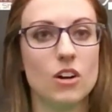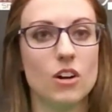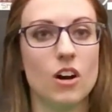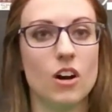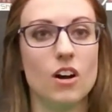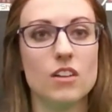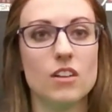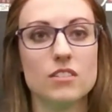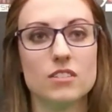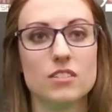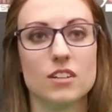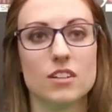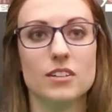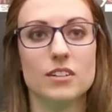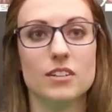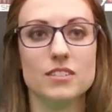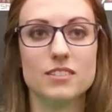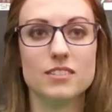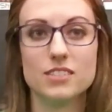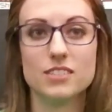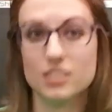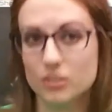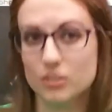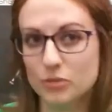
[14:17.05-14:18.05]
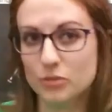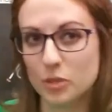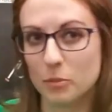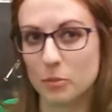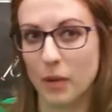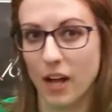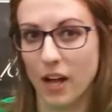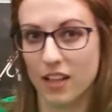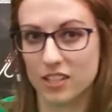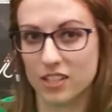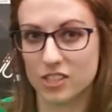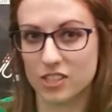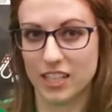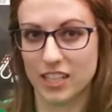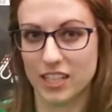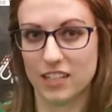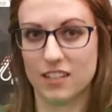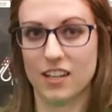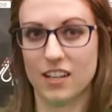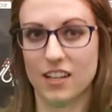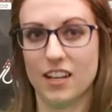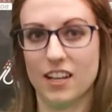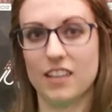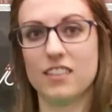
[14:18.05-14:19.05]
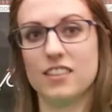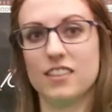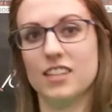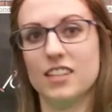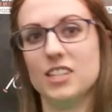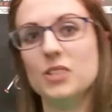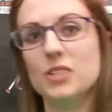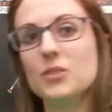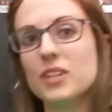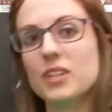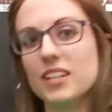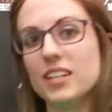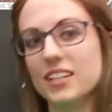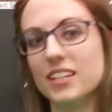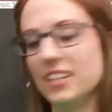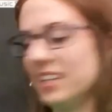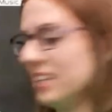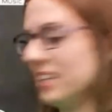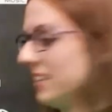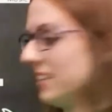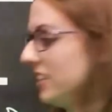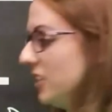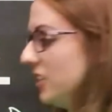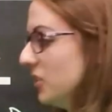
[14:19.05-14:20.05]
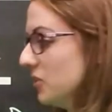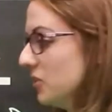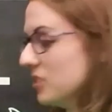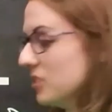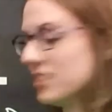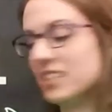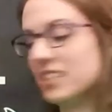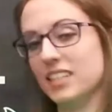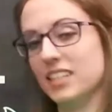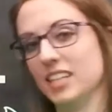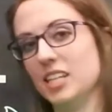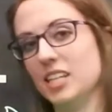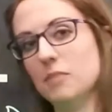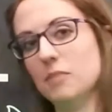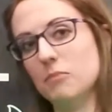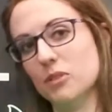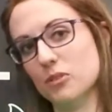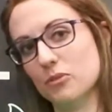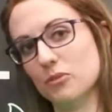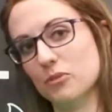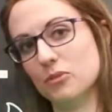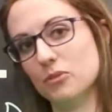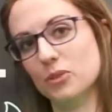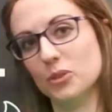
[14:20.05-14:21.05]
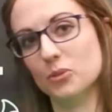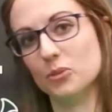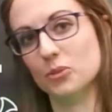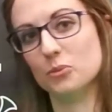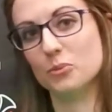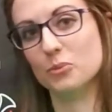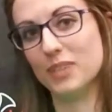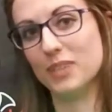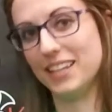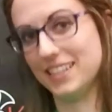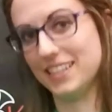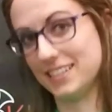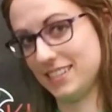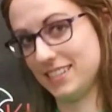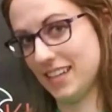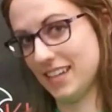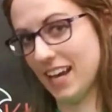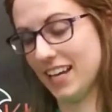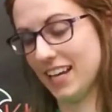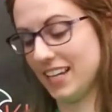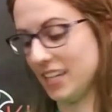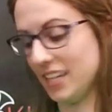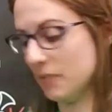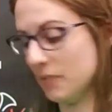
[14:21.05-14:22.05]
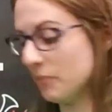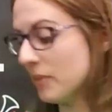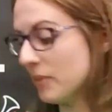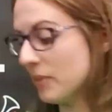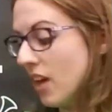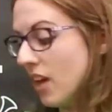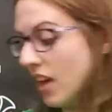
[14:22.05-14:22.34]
also a silver polishing cloth that you can use to keep your flute really shiny,